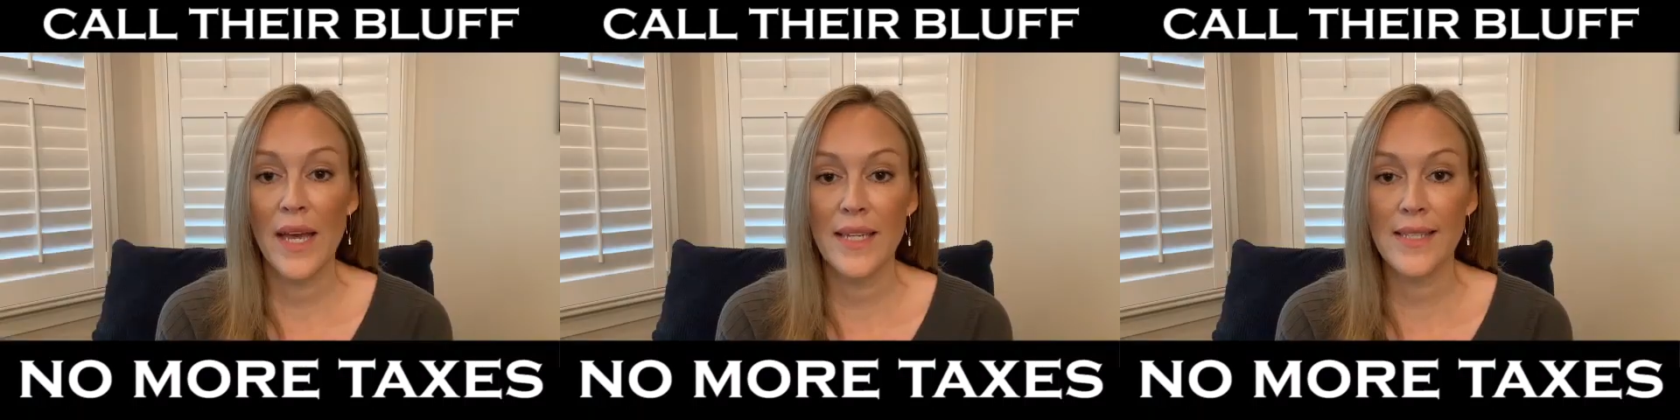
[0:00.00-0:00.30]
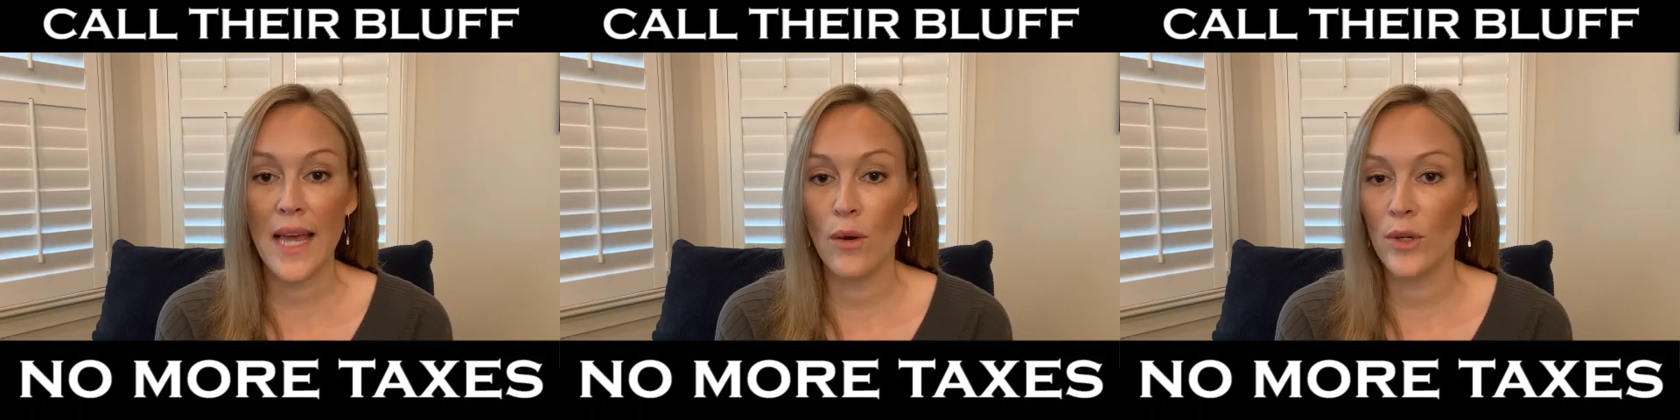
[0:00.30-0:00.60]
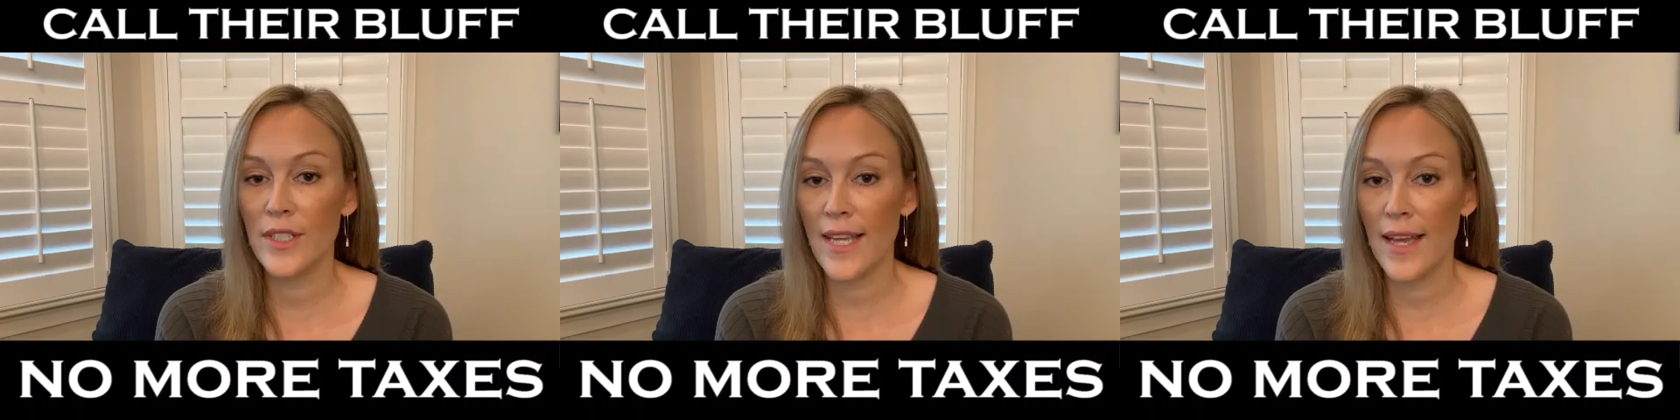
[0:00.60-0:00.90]
Pass our
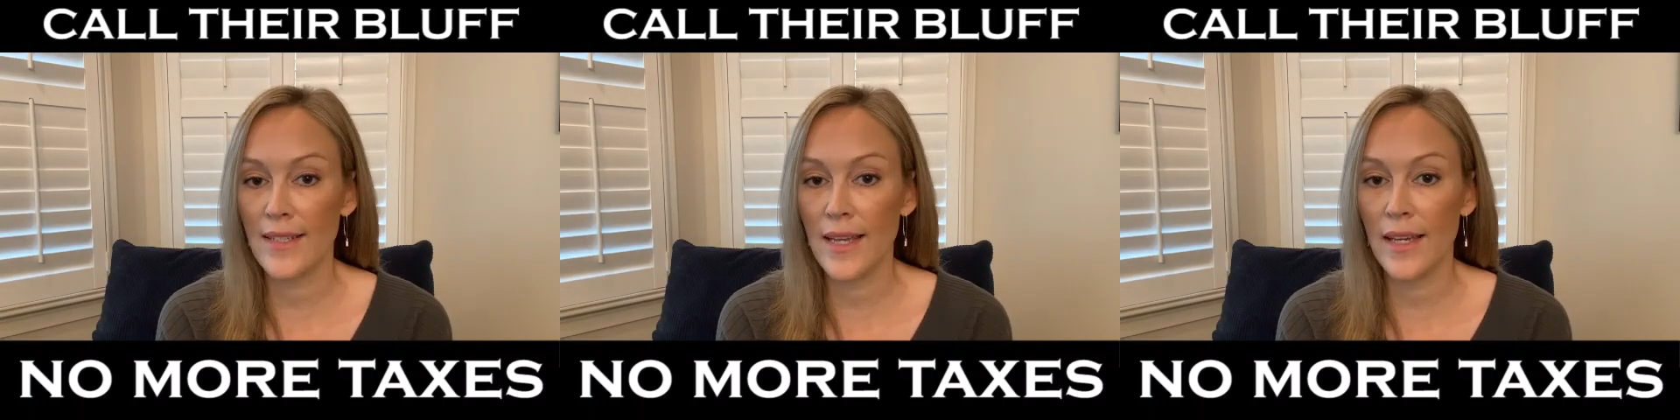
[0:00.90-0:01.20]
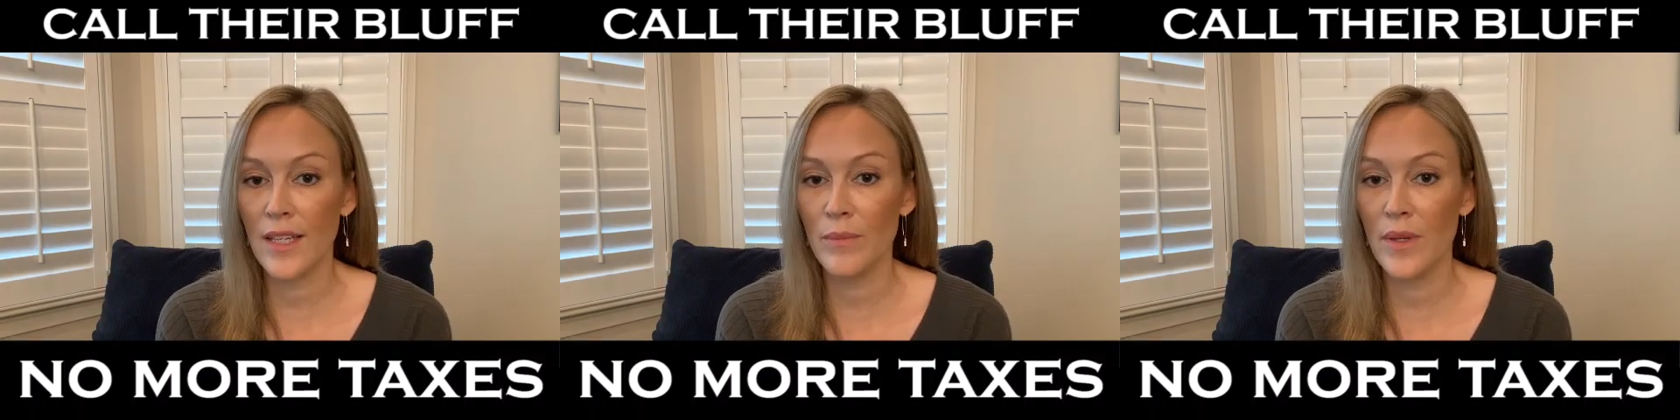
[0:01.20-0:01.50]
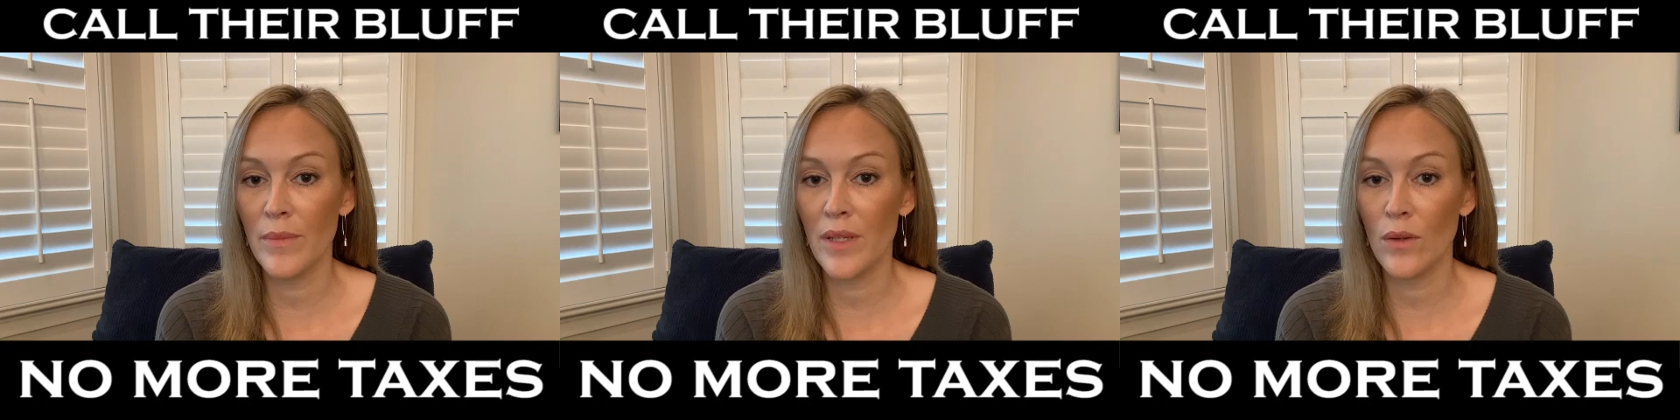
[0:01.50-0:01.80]
tax hike
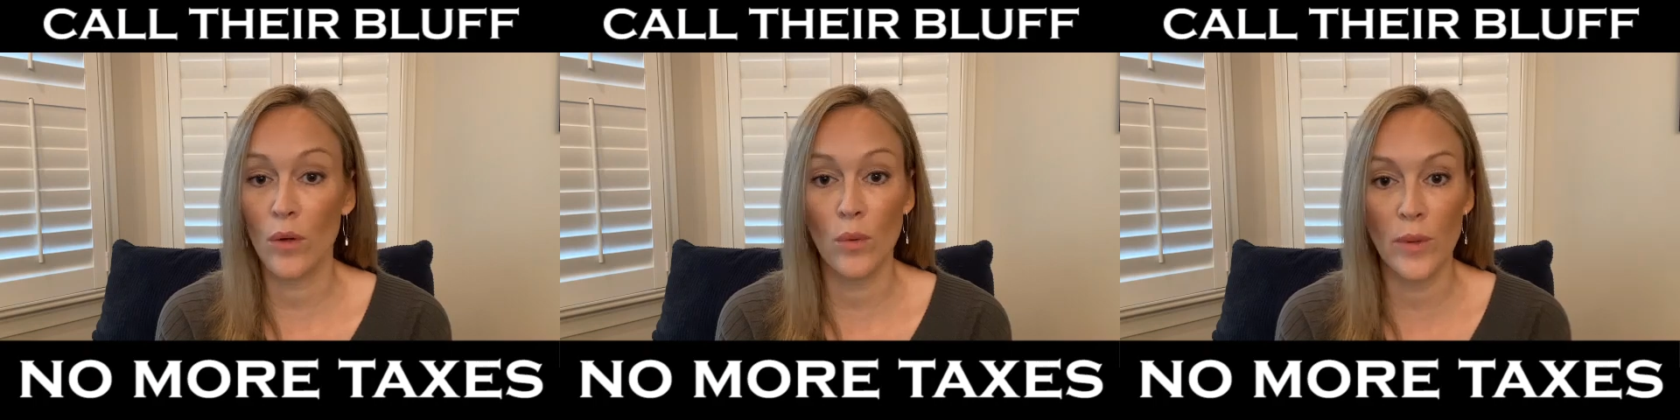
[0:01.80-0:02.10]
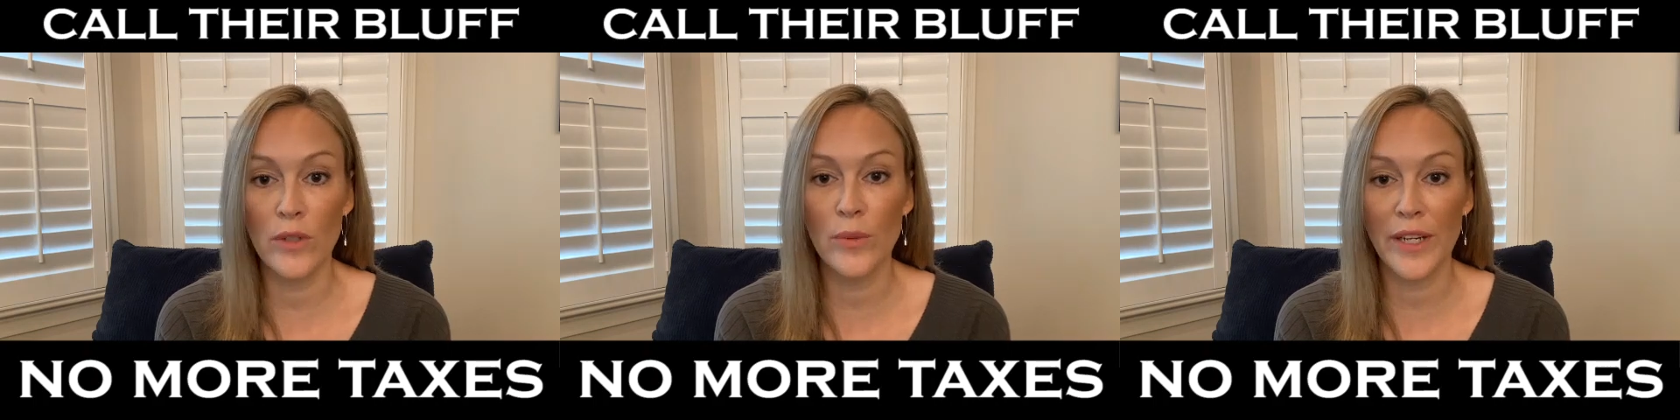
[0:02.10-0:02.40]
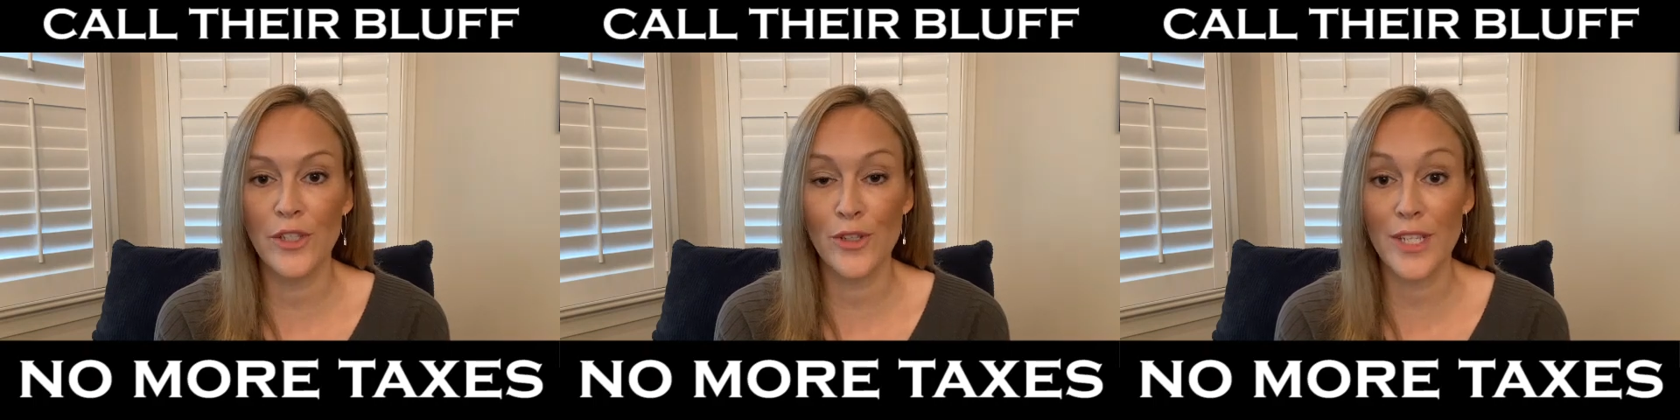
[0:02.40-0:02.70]
amendment, or we'll
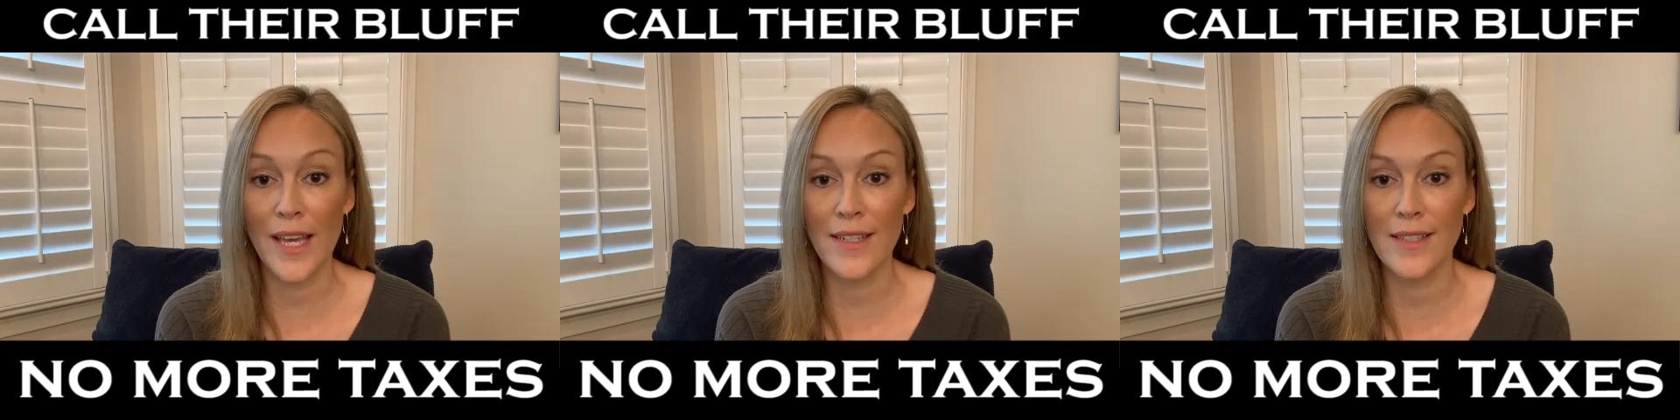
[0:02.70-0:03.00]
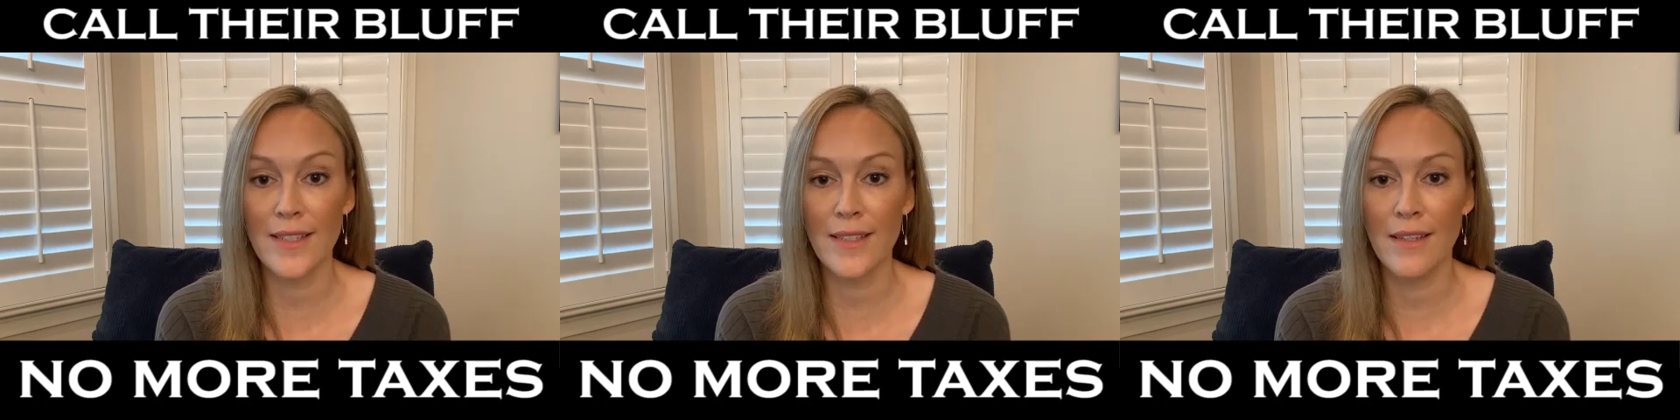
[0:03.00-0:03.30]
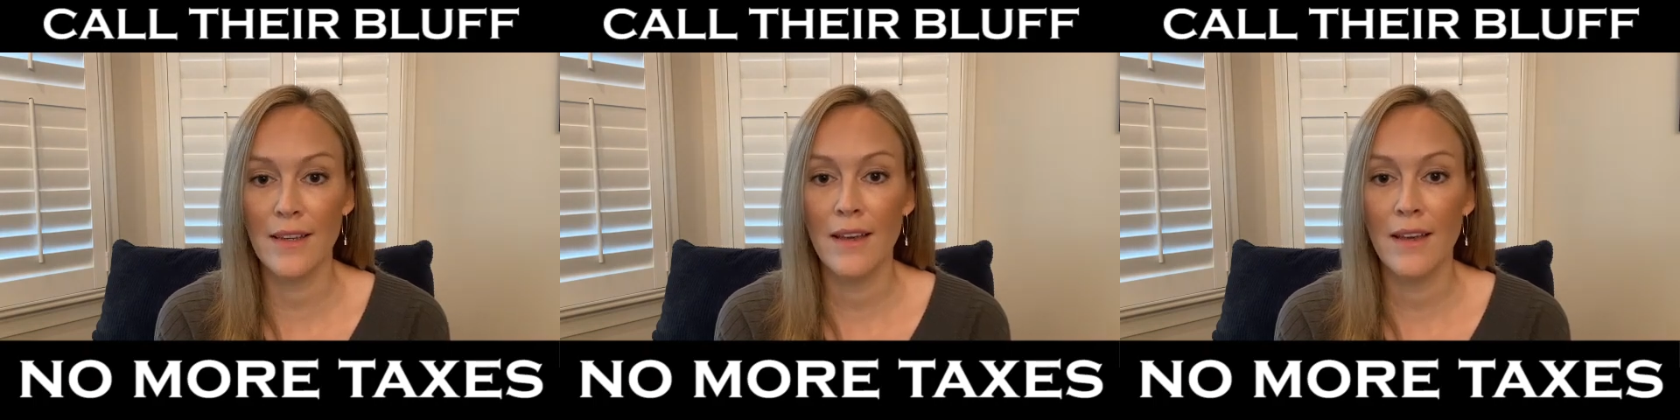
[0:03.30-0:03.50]
raise your taxes.